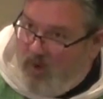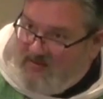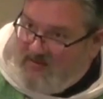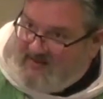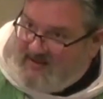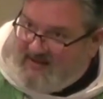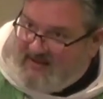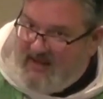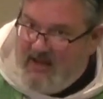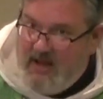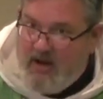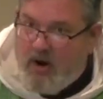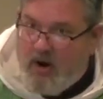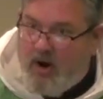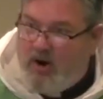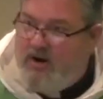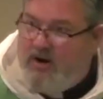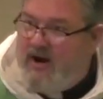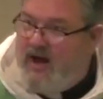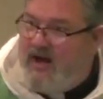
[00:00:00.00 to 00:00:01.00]
again, are
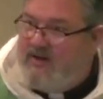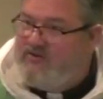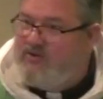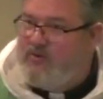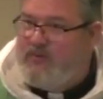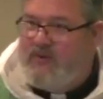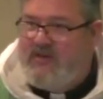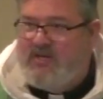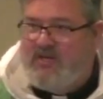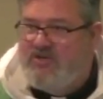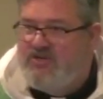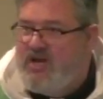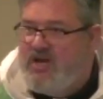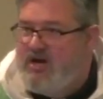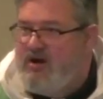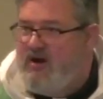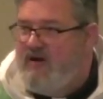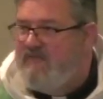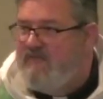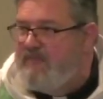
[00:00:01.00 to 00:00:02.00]
not so we can check
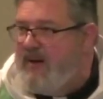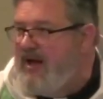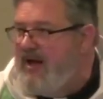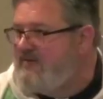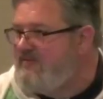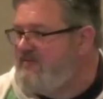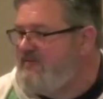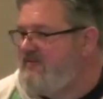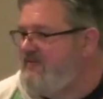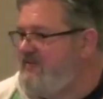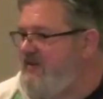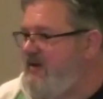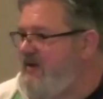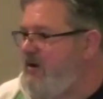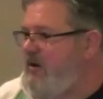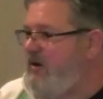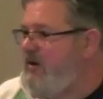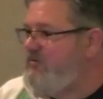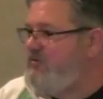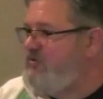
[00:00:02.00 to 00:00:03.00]
off boxes in
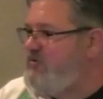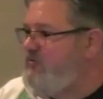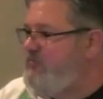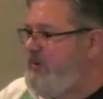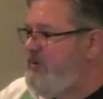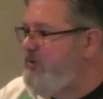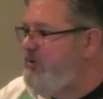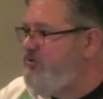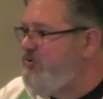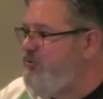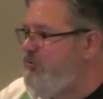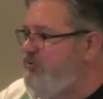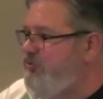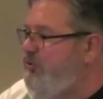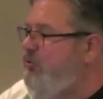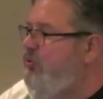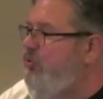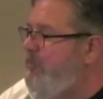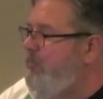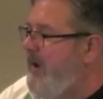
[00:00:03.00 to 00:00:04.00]
our spiritual
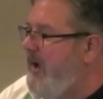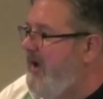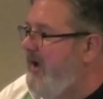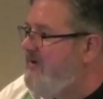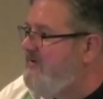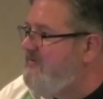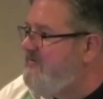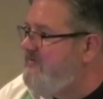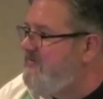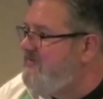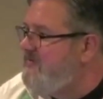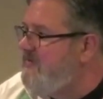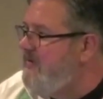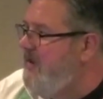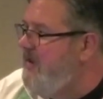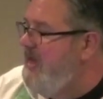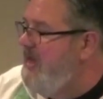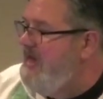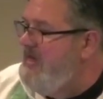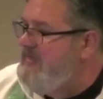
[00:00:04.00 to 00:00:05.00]
toolbox.
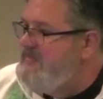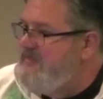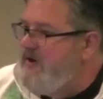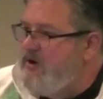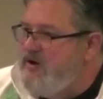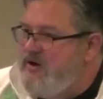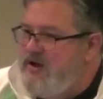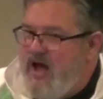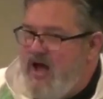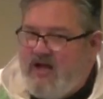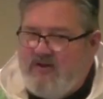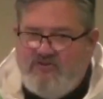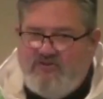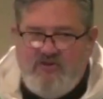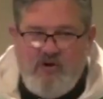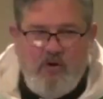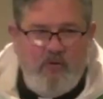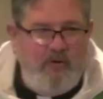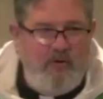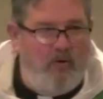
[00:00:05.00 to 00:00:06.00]
They're not
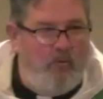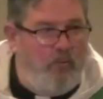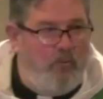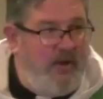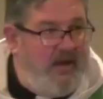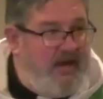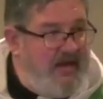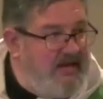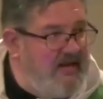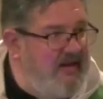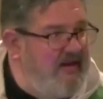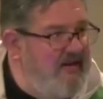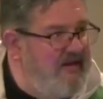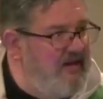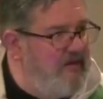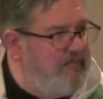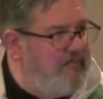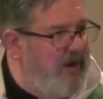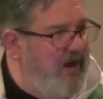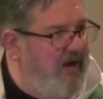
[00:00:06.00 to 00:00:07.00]
so that we can
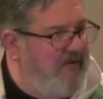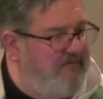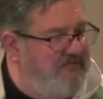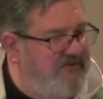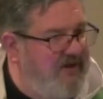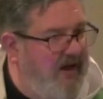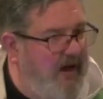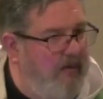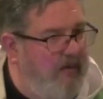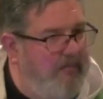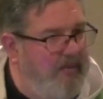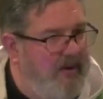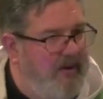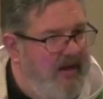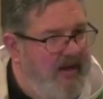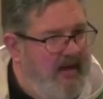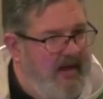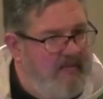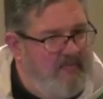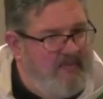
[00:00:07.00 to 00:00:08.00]
get puffed up
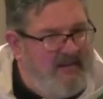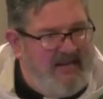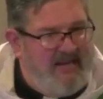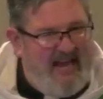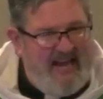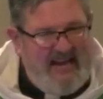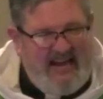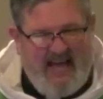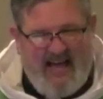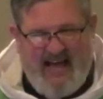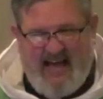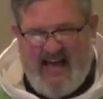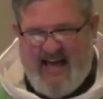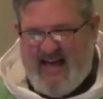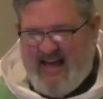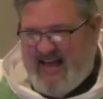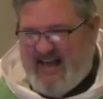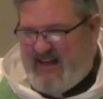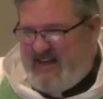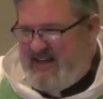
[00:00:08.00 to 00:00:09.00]
and be like,
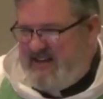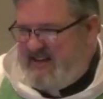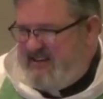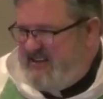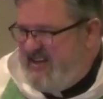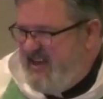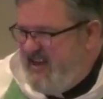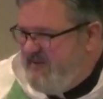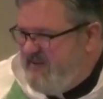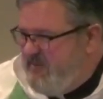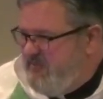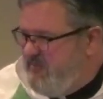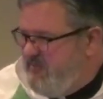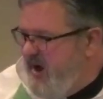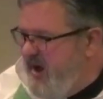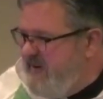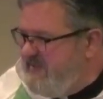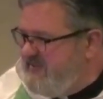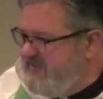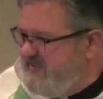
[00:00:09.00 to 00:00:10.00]
I gave a
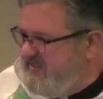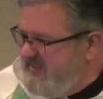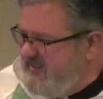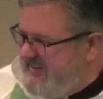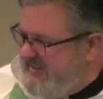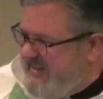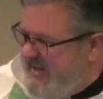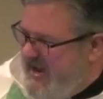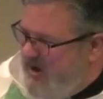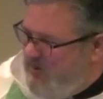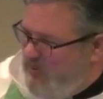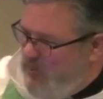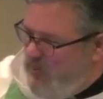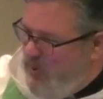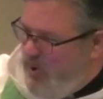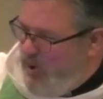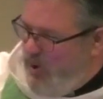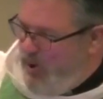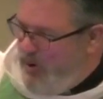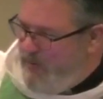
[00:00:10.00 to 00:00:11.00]
prophecy today.
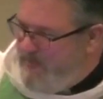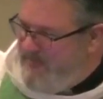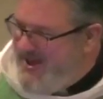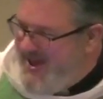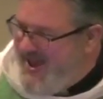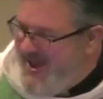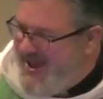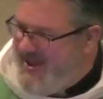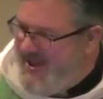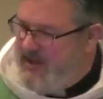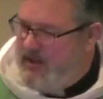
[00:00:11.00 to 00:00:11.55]
Woo me.